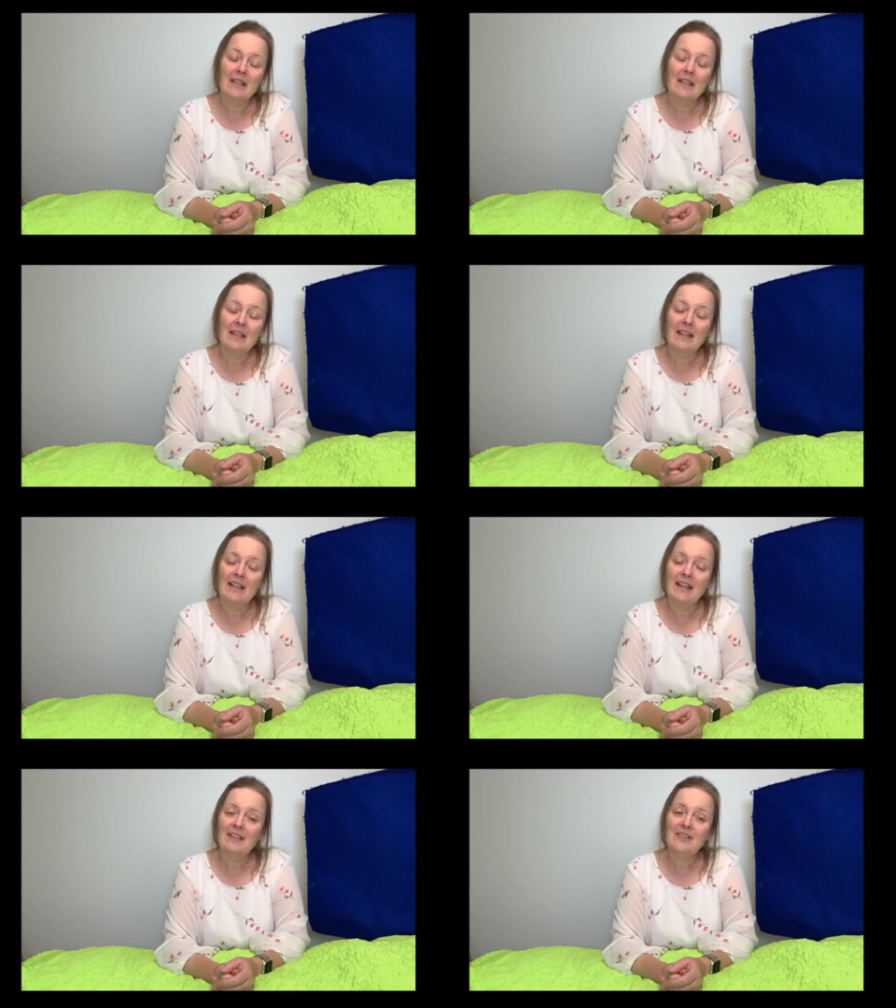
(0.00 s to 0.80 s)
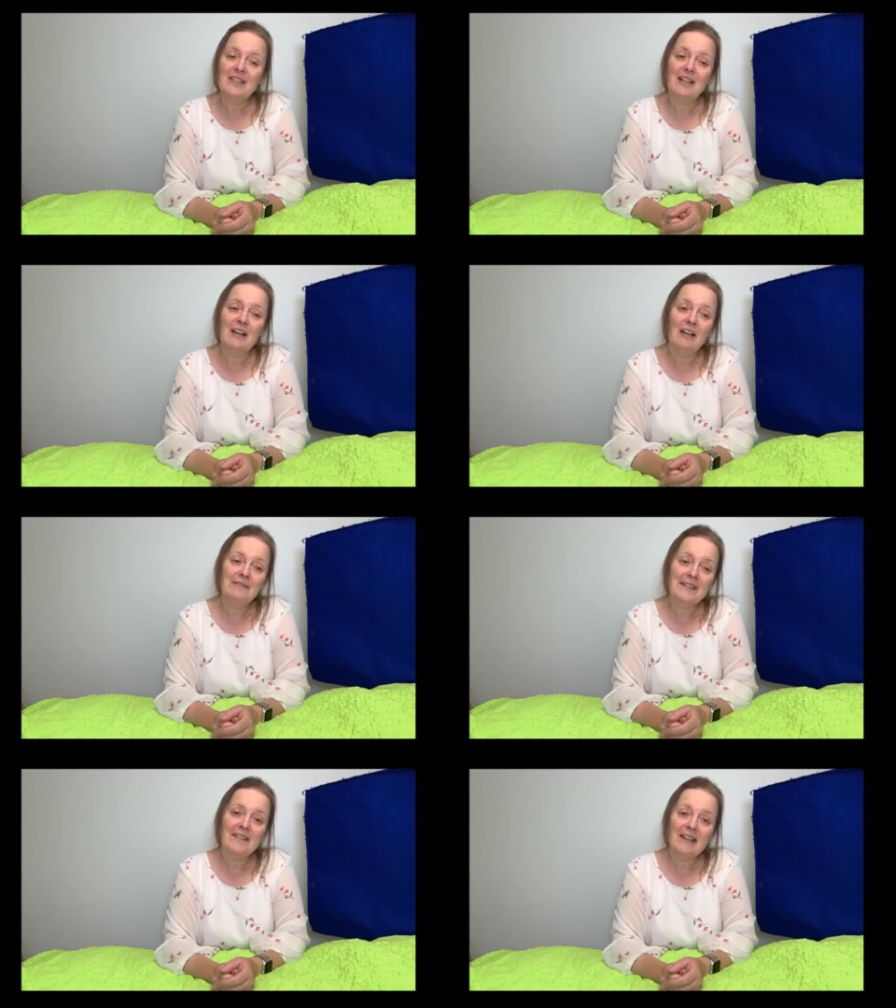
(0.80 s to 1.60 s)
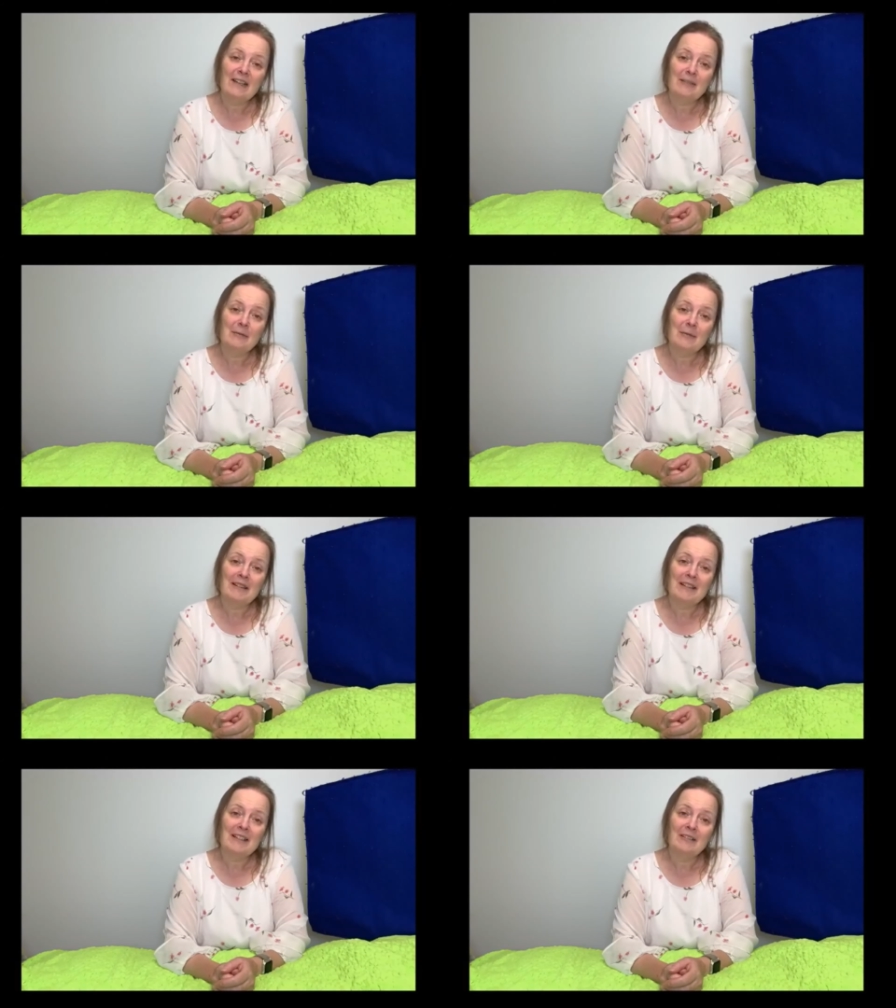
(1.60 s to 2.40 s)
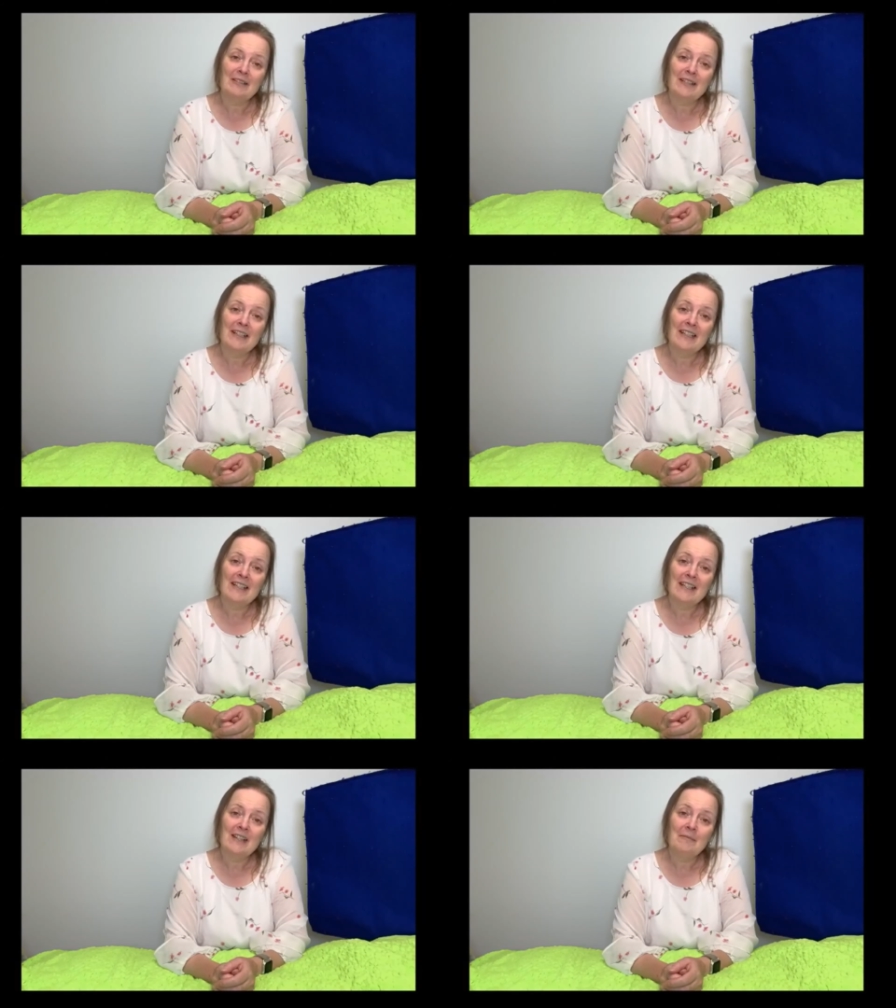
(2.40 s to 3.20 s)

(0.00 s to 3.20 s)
And she often thought about the old lady.